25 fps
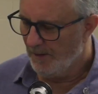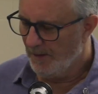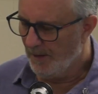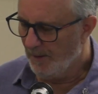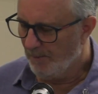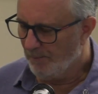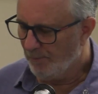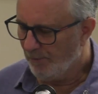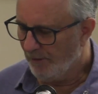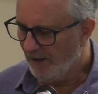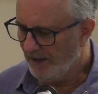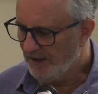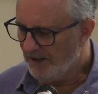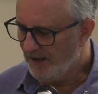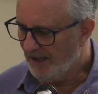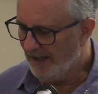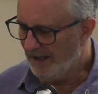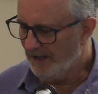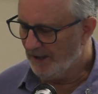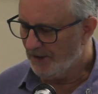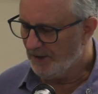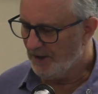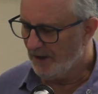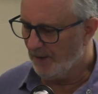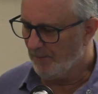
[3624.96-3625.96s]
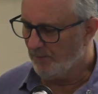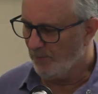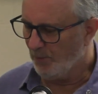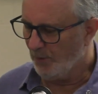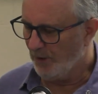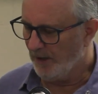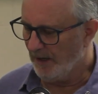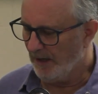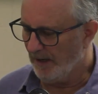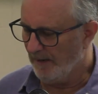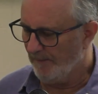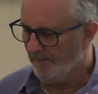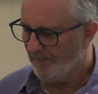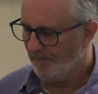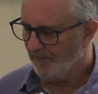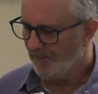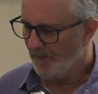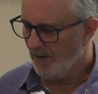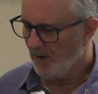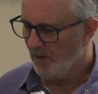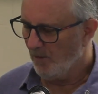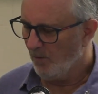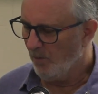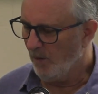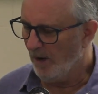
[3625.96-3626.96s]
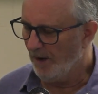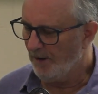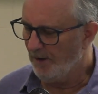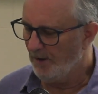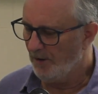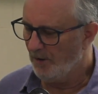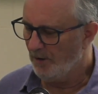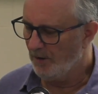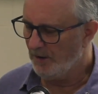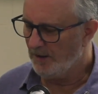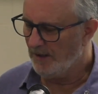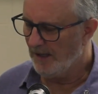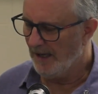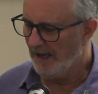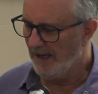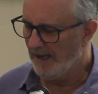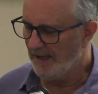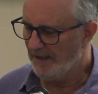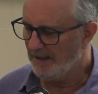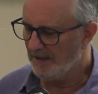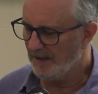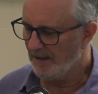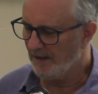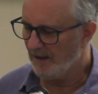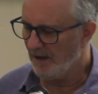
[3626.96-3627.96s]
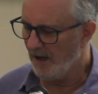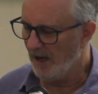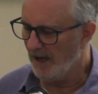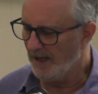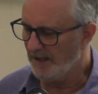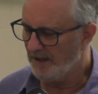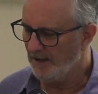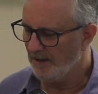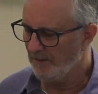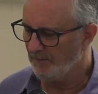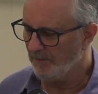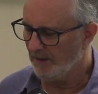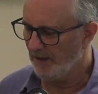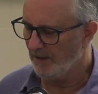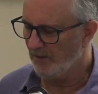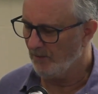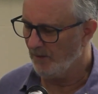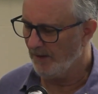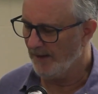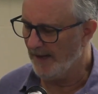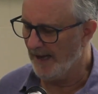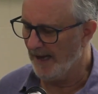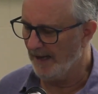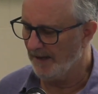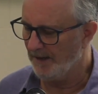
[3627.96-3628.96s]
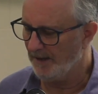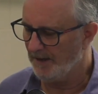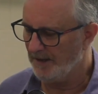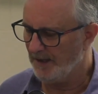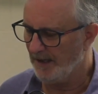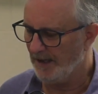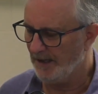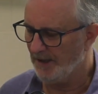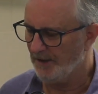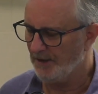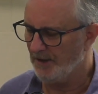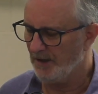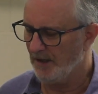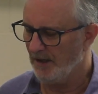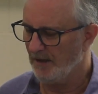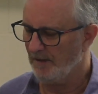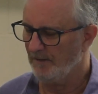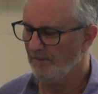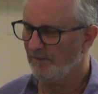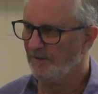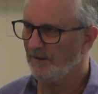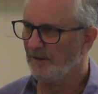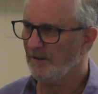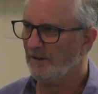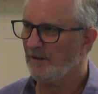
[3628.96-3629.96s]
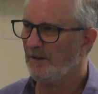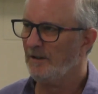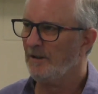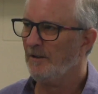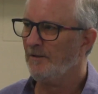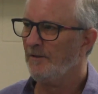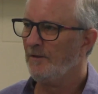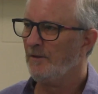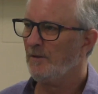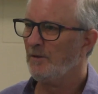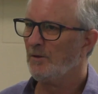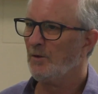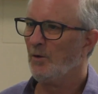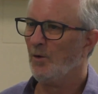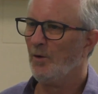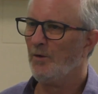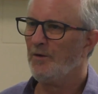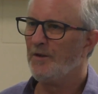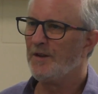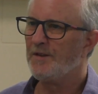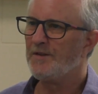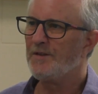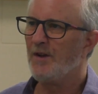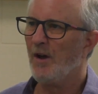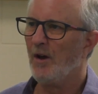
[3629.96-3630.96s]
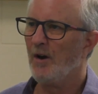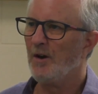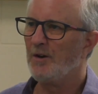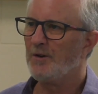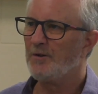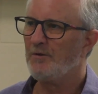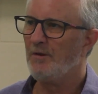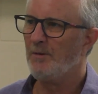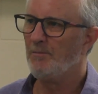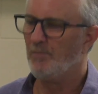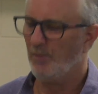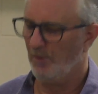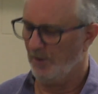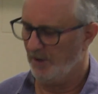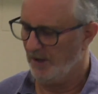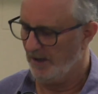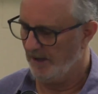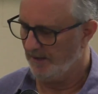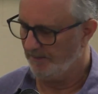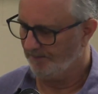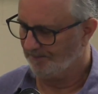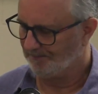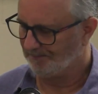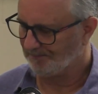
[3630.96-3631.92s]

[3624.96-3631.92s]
the Prakicha Buddha, one who attains enlightenment without a teacher, called the solitary Buddha.